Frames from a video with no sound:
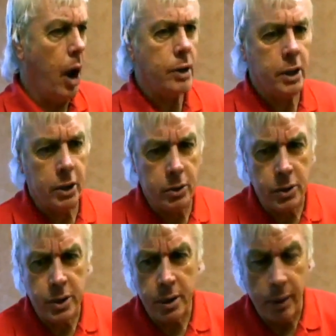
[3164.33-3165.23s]

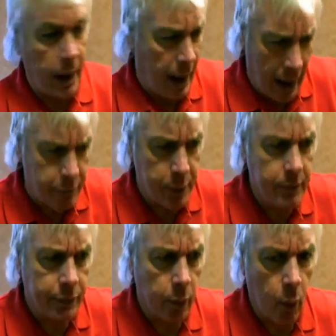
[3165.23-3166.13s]
articles, and I have
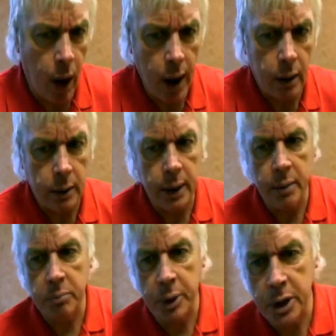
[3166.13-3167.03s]
been for a while
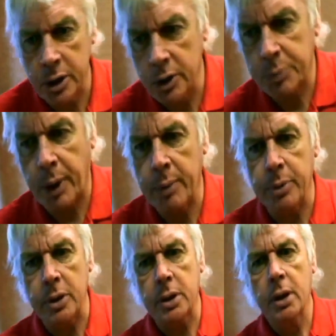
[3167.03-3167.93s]
in British
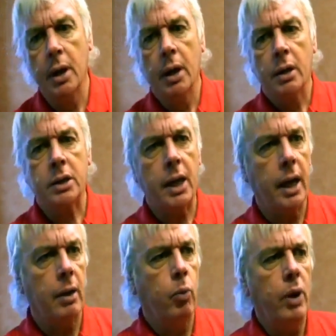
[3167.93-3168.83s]
newspapers,
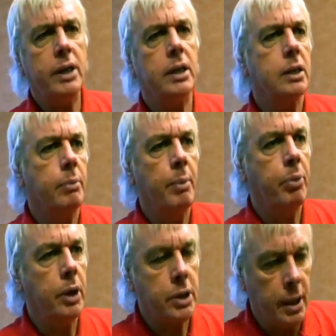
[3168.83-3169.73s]
saying, what is it to be
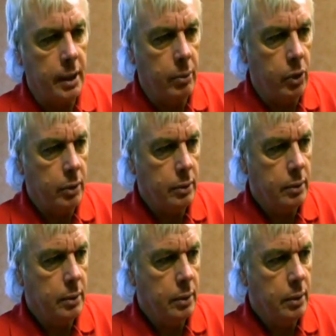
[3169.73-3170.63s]
British anymore?
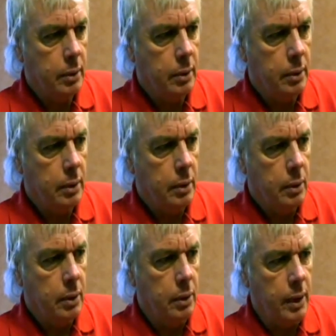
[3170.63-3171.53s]

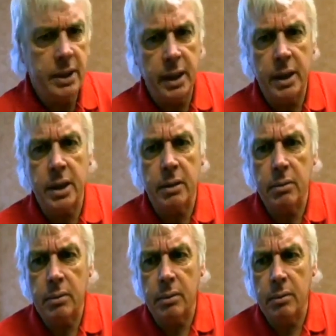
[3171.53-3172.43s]
You know, is
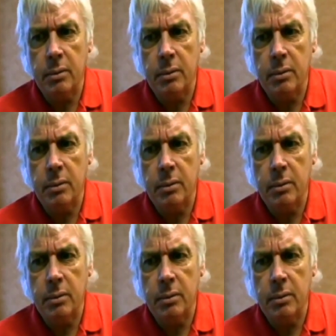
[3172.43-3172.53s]
it